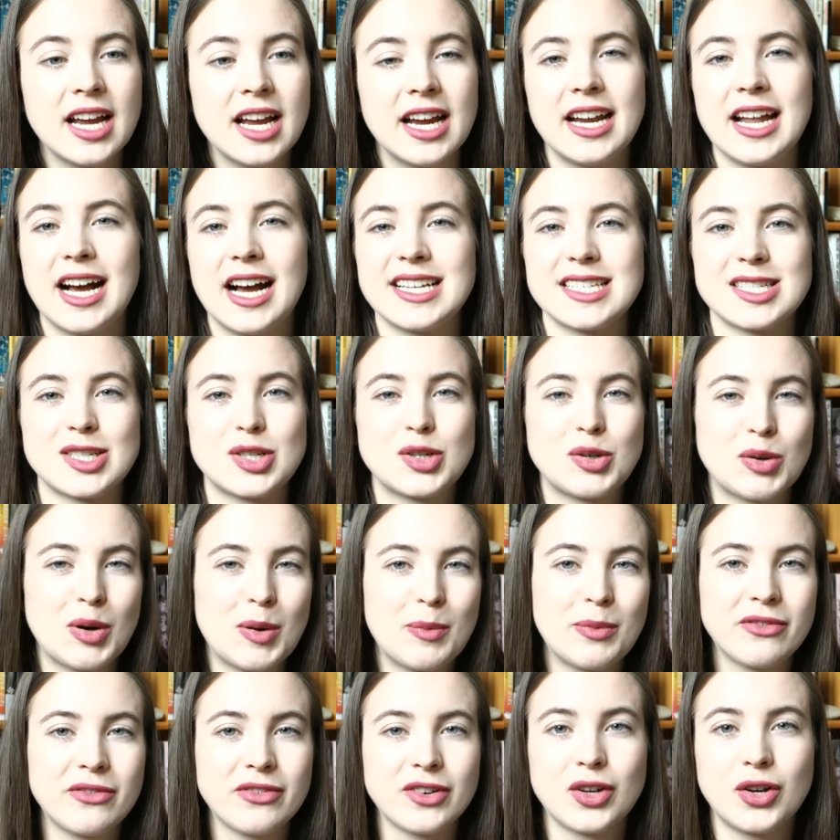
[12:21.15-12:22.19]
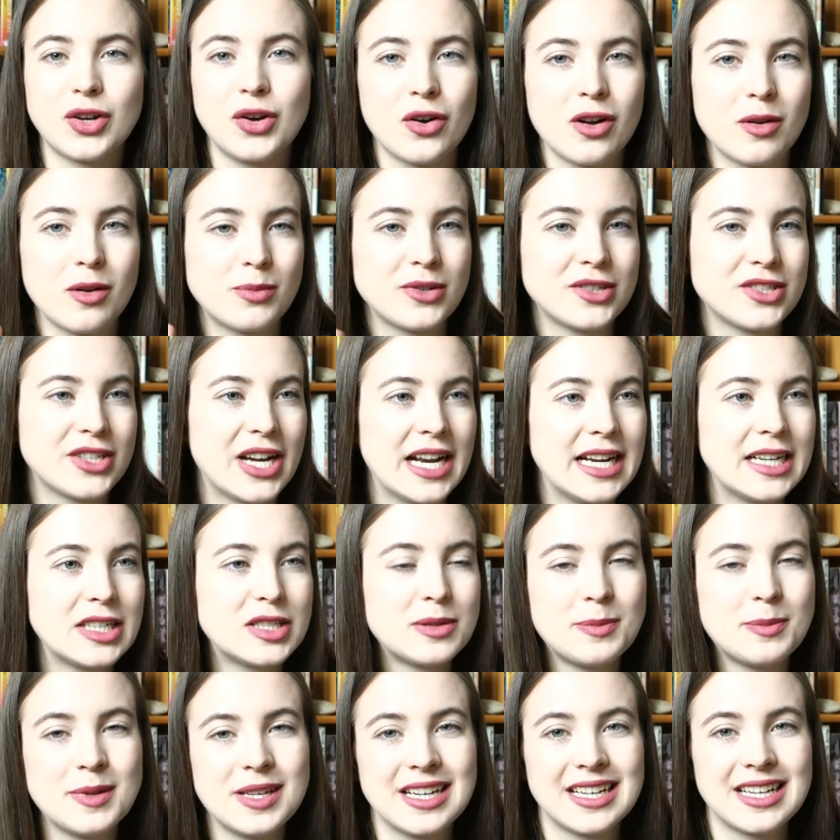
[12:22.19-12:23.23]
It has a trope of a girl pretending
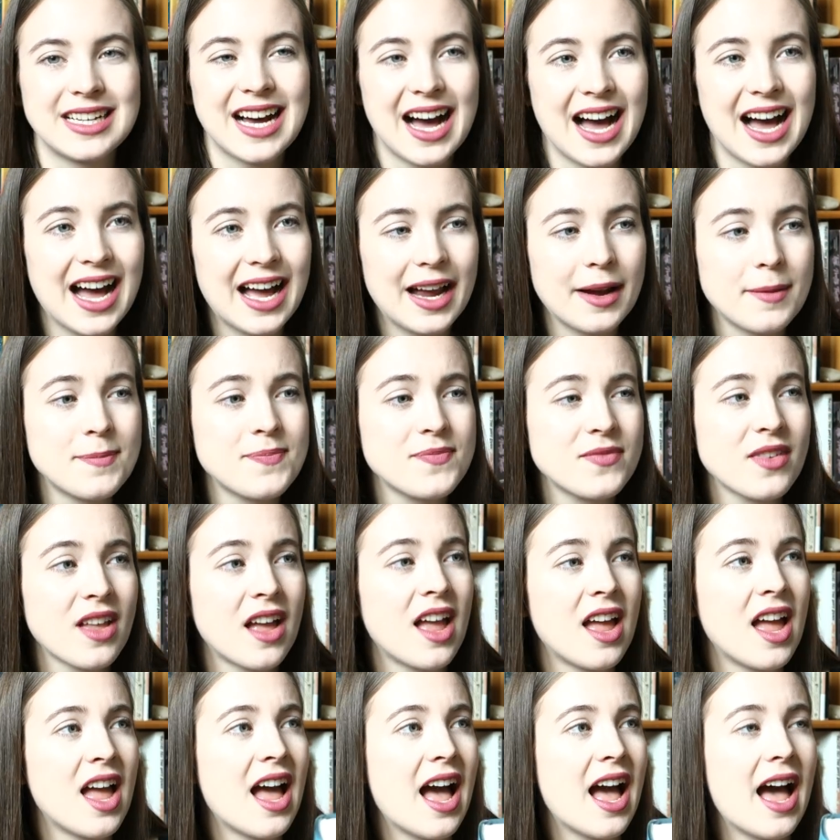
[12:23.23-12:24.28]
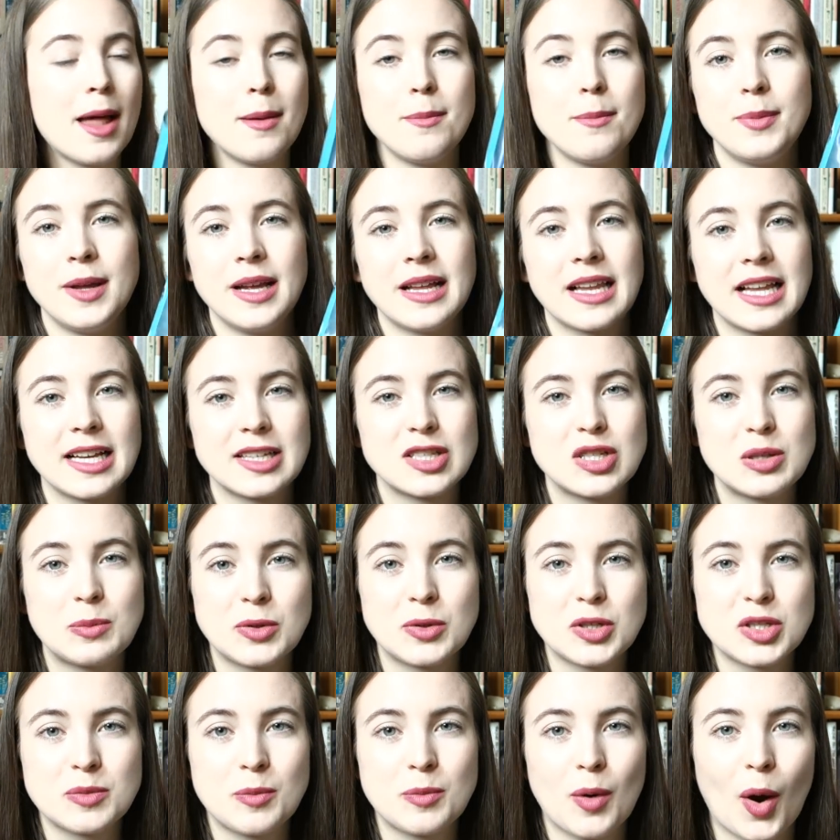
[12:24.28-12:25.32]
to be a guy and being like
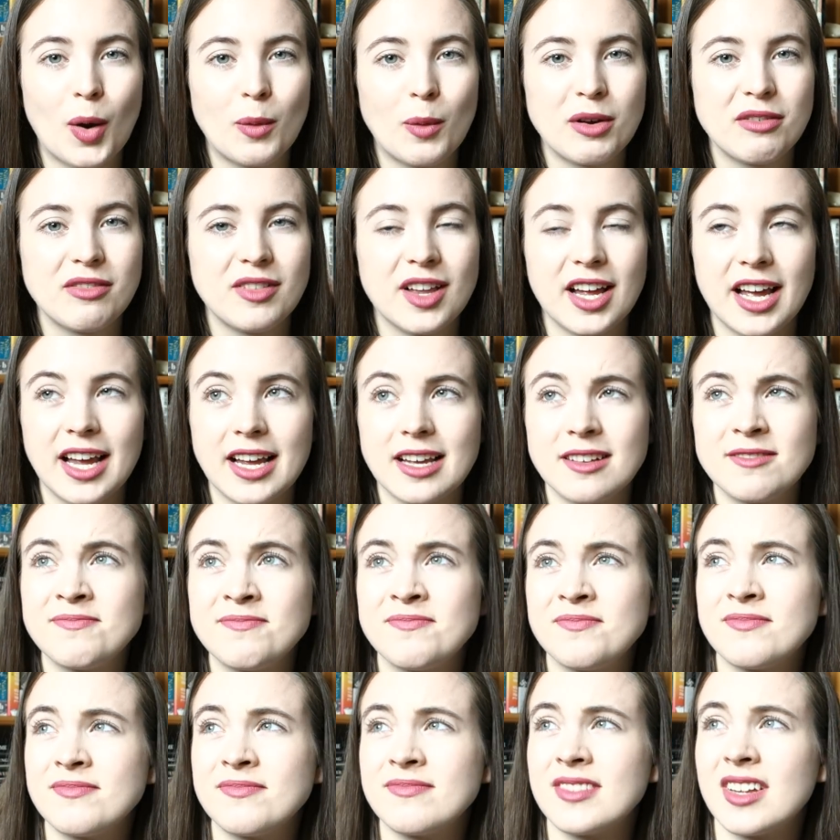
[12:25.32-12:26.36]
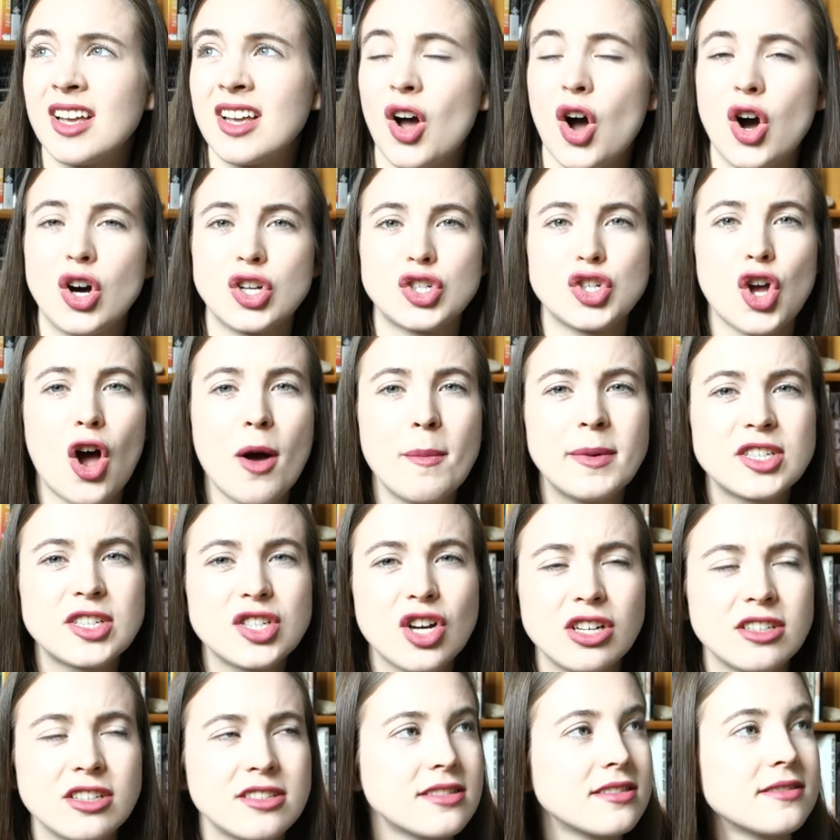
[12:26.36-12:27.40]
super smart with like
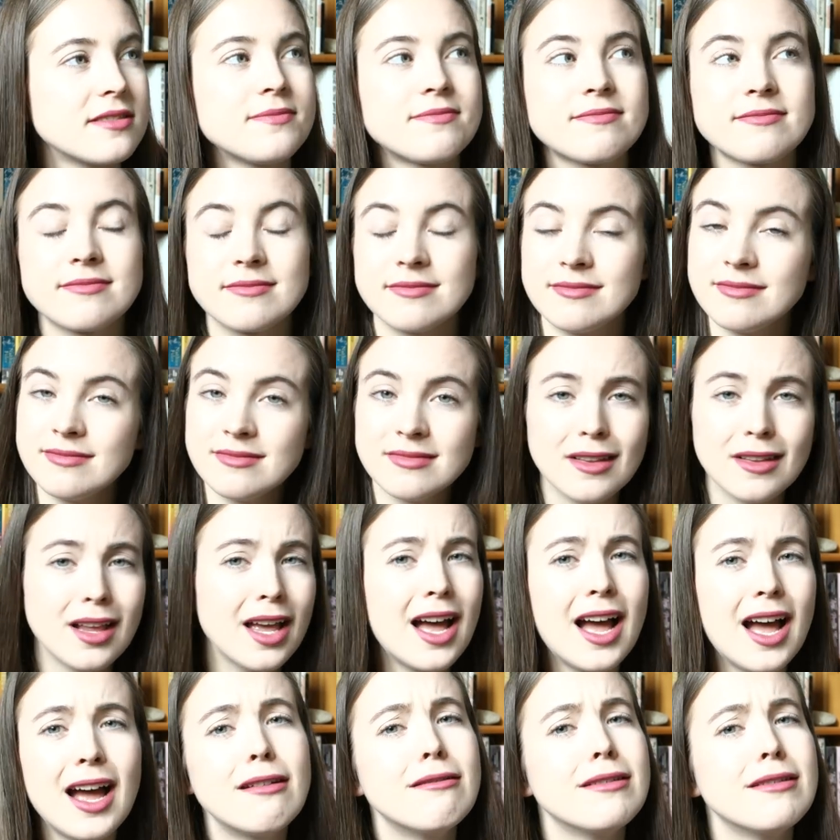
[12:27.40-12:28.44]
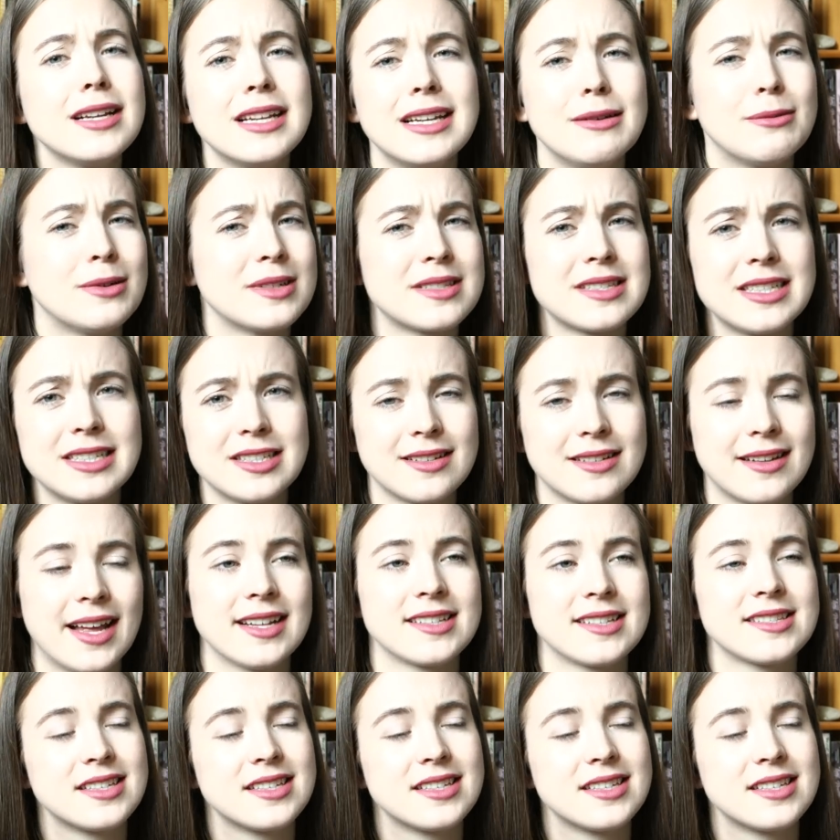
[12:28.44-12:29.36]
automatons. I really was into that